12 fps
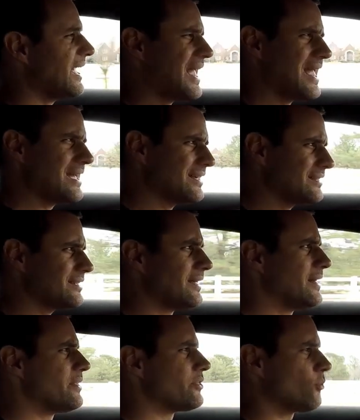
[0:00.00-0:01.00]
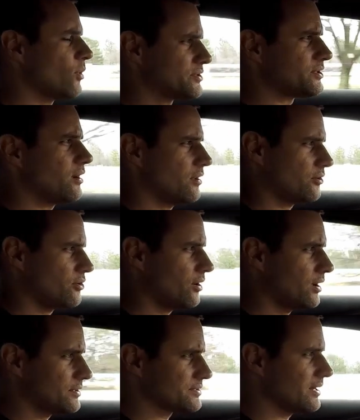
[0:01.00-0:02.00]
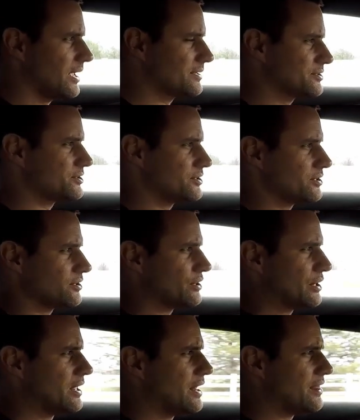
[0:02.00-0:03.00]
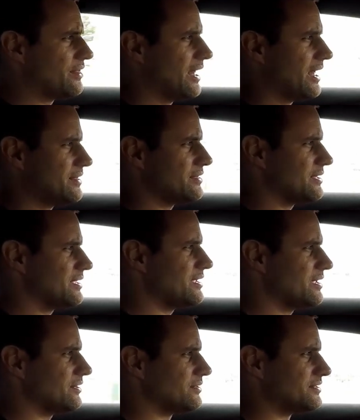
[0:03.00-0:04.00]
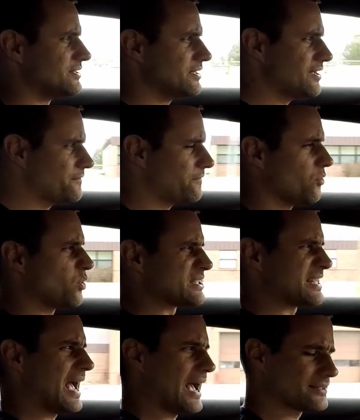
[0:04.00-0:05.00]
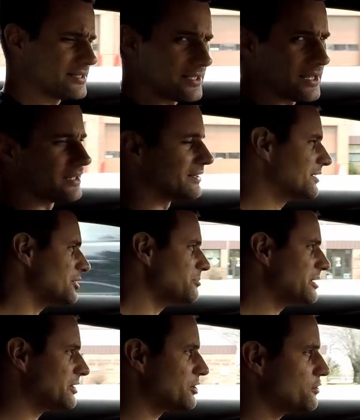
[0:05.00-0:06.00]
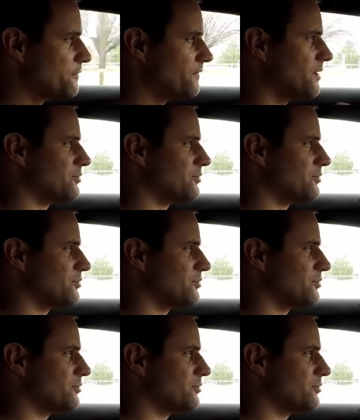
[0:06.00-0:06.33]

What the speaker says: And there was an autocross last year that the diff was acting a little bit goofy.